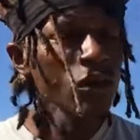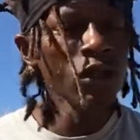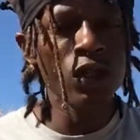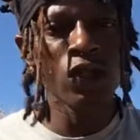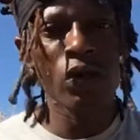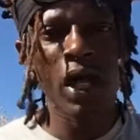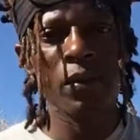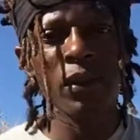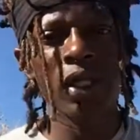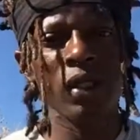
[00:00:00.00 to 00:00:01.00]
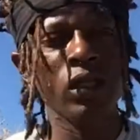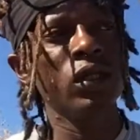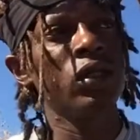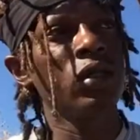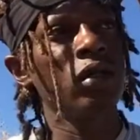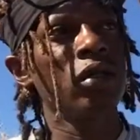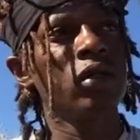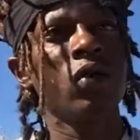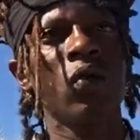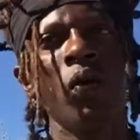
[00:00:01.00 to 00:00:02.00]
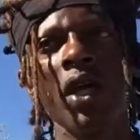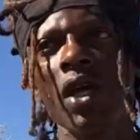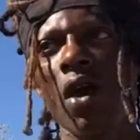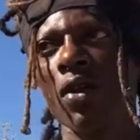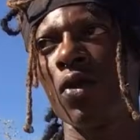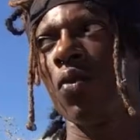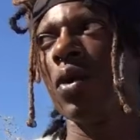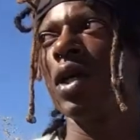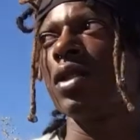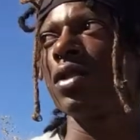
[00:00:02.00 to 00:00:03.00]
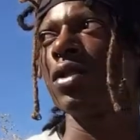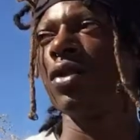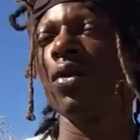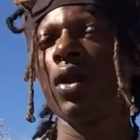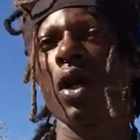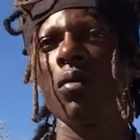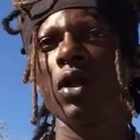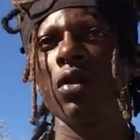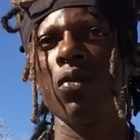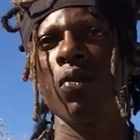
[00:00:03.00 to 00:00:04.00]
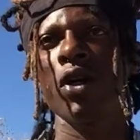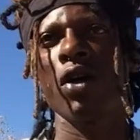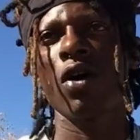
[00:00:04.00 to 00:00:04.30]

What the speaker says: you know what I mean? We are the ones, you know what I mean? We